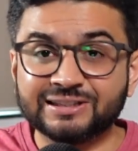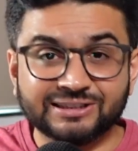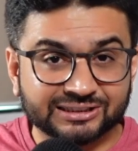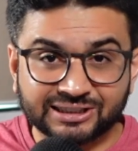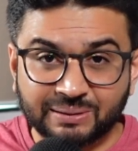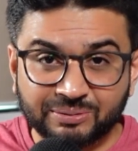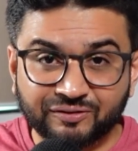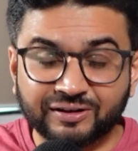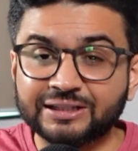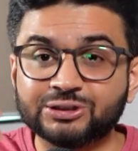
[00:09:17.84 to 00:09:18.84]
Just a couple of
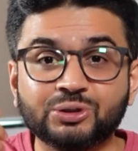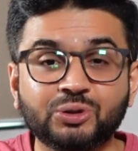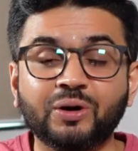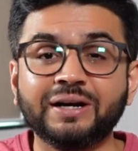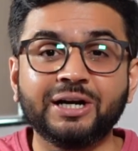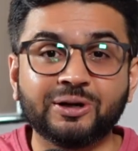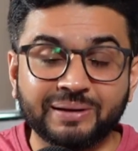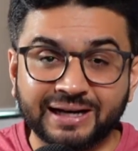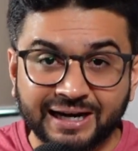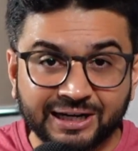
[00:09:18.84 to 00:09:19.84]
clicks. You don't need to be
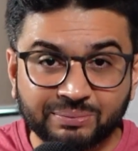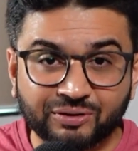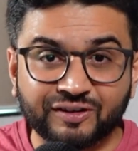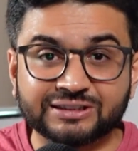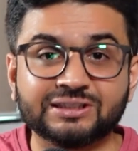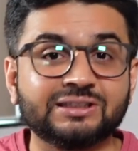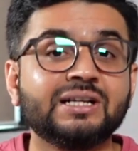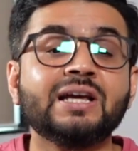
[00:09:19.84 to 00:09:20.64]
an IT professional.